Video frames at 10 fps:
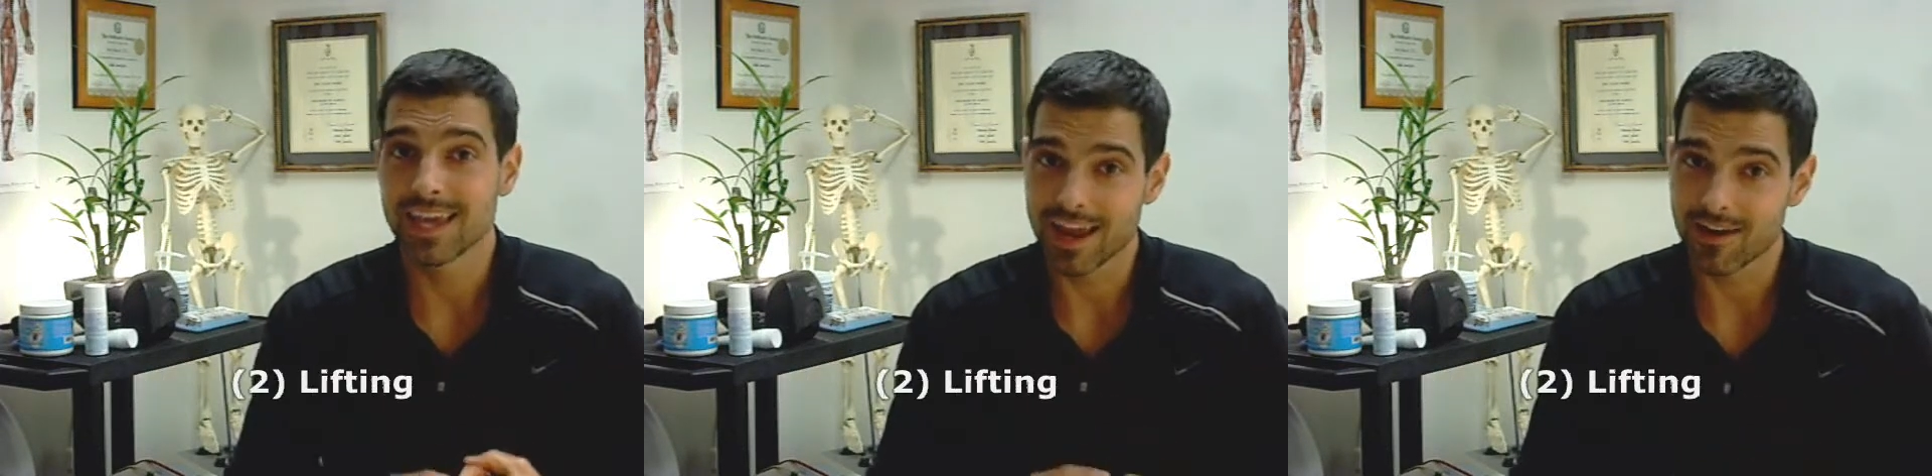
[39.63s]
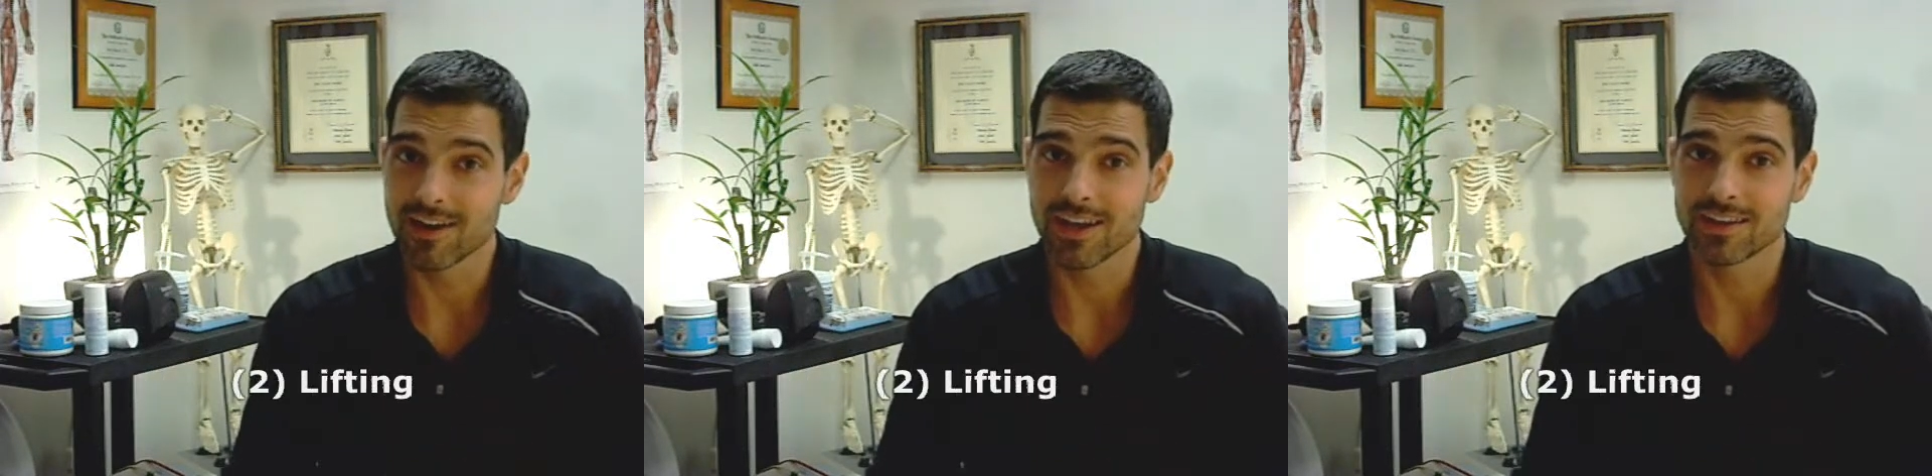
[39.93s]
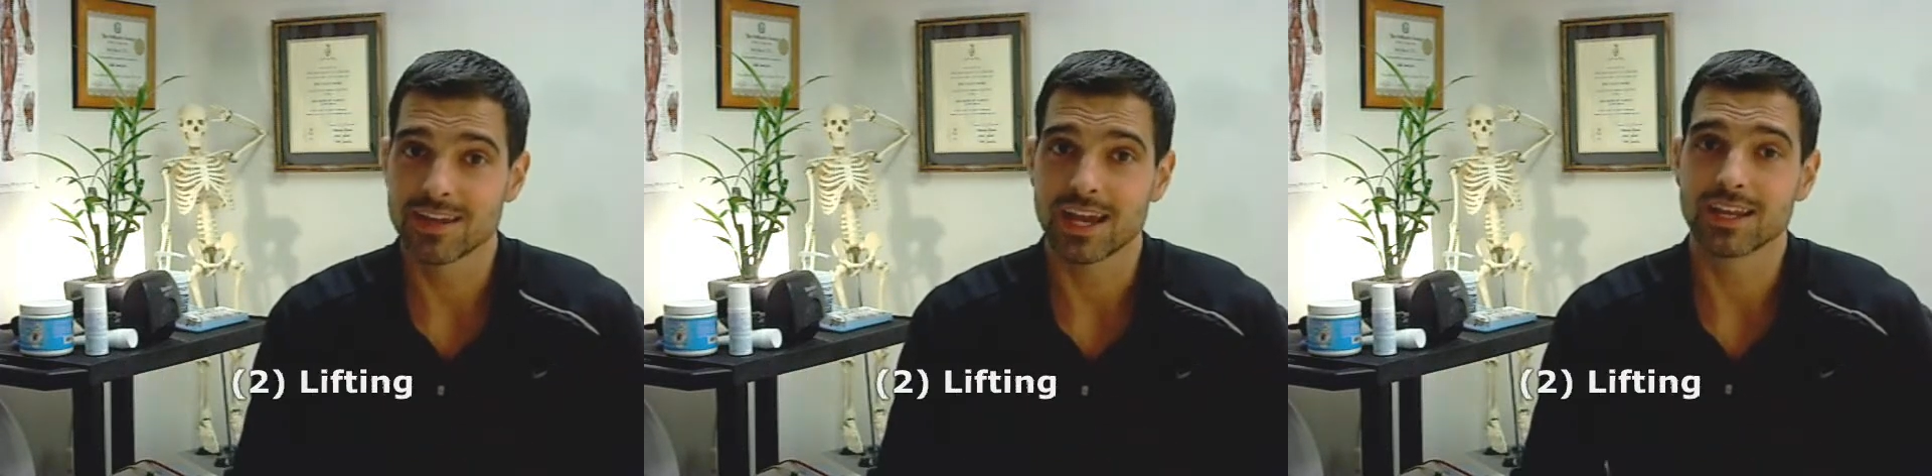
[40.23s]
carrying
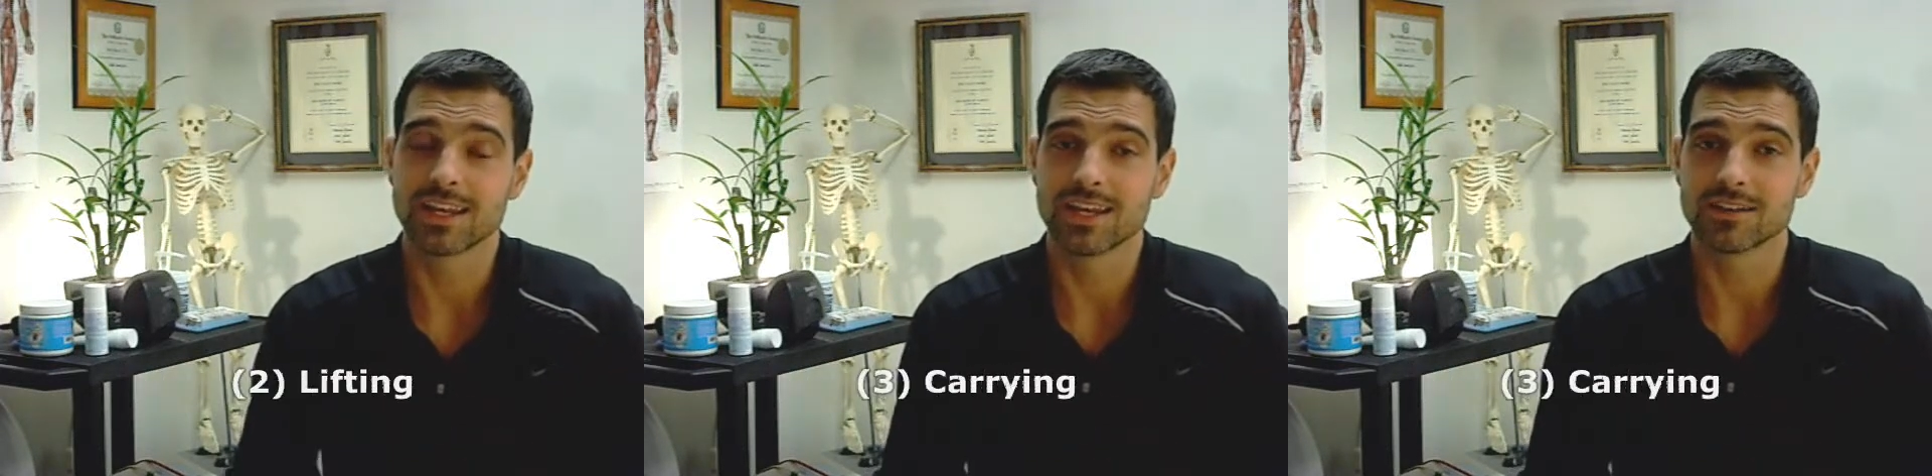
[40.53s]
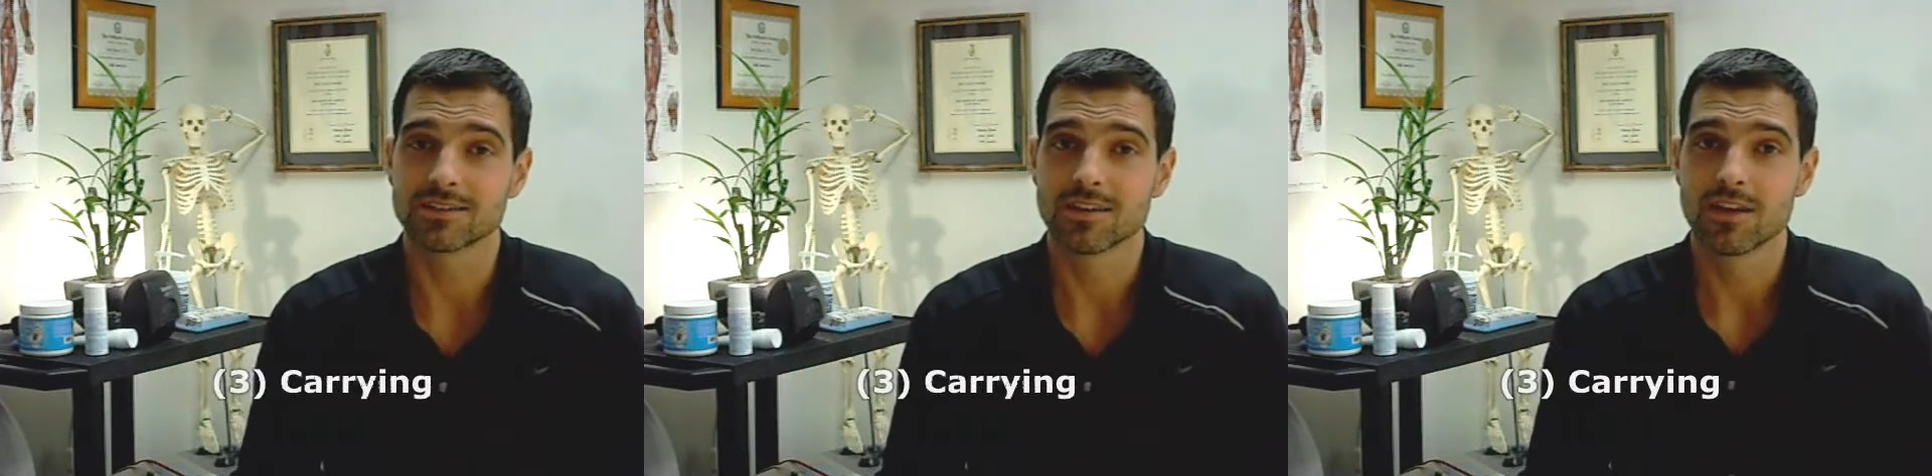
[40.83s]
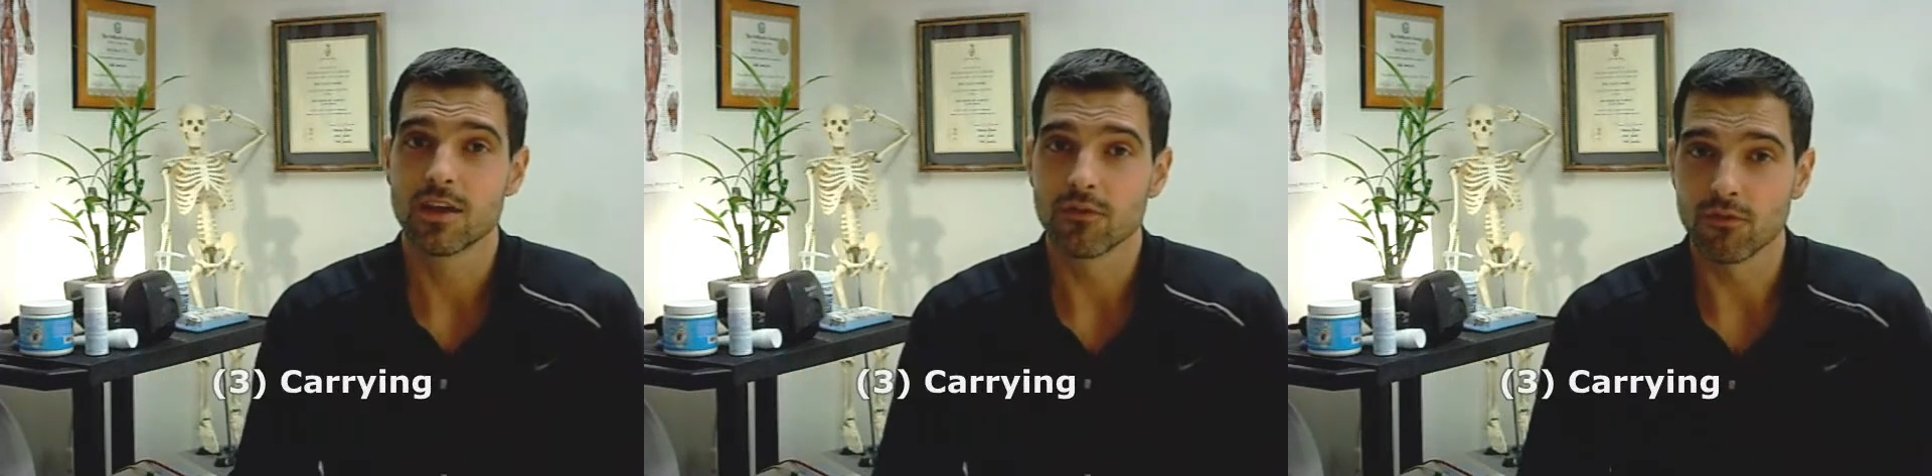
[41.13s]
techniques
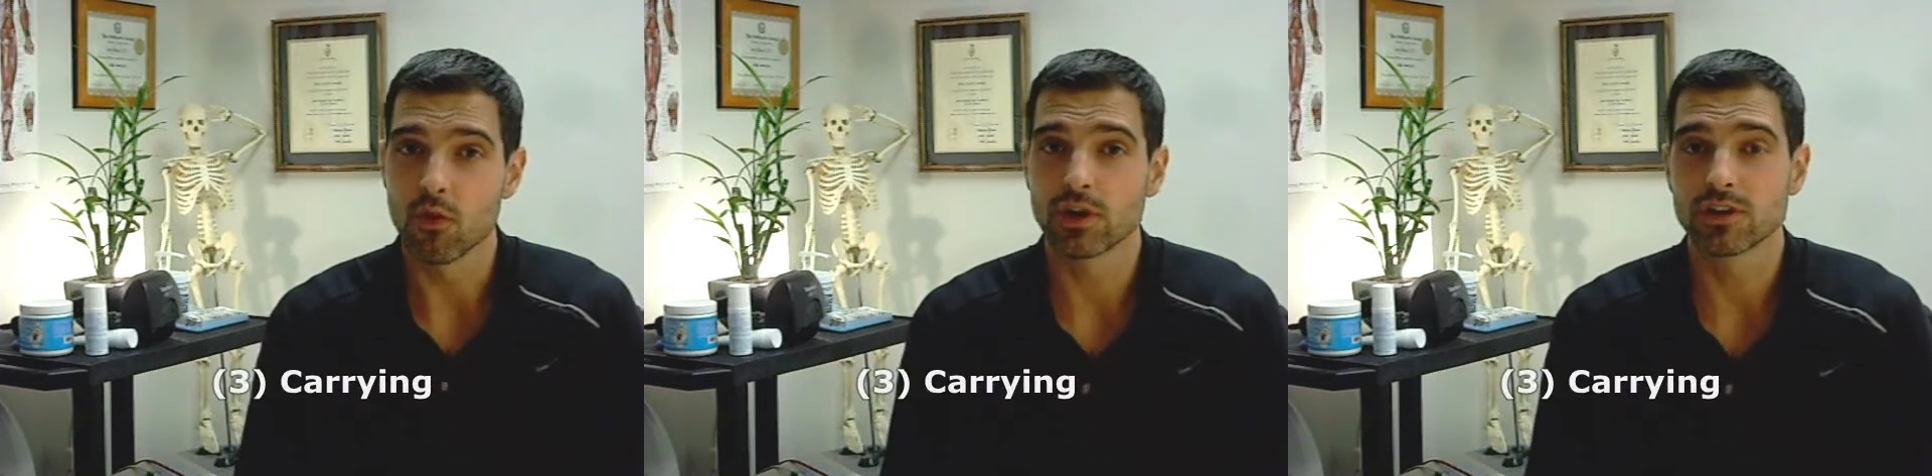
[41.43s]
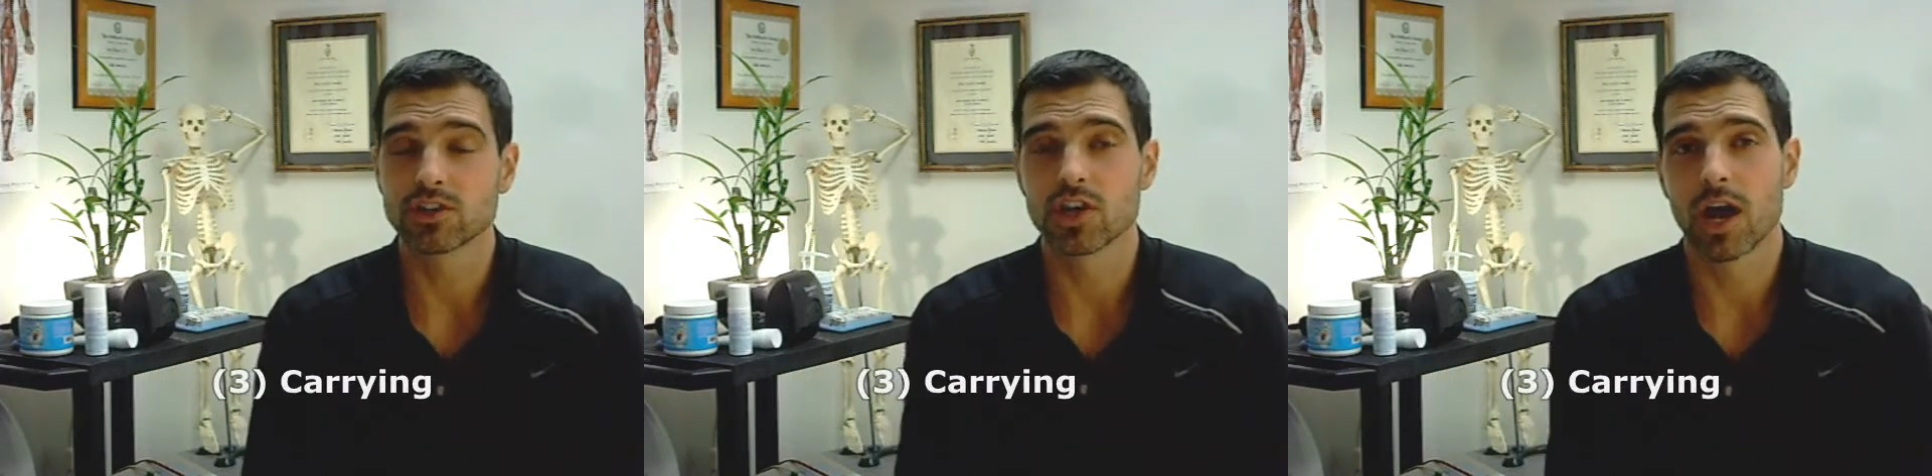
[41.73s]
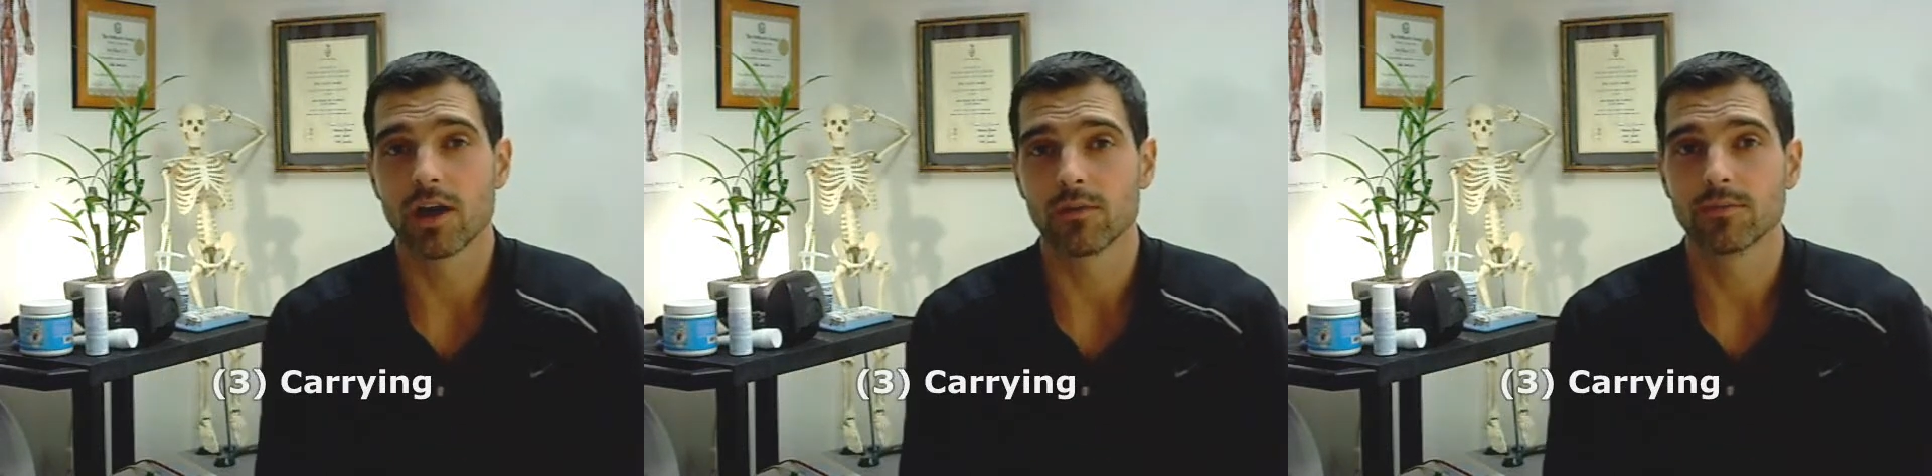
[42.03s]
for your
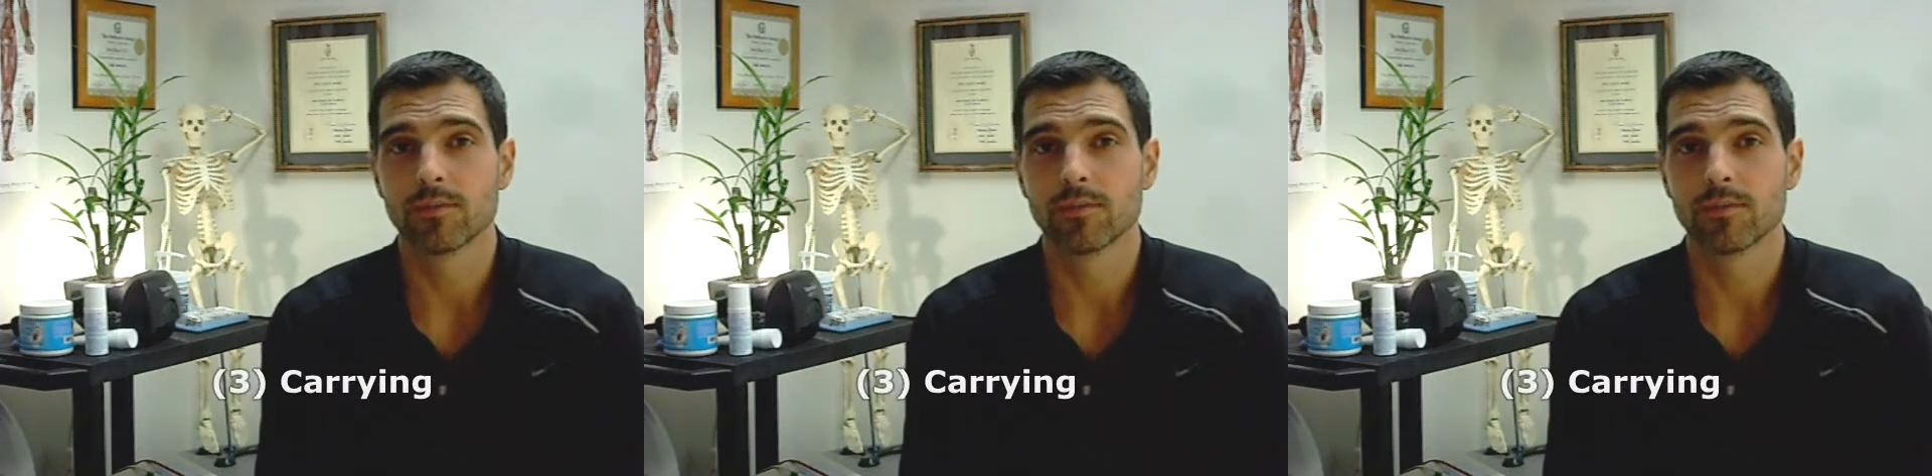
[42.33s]
child.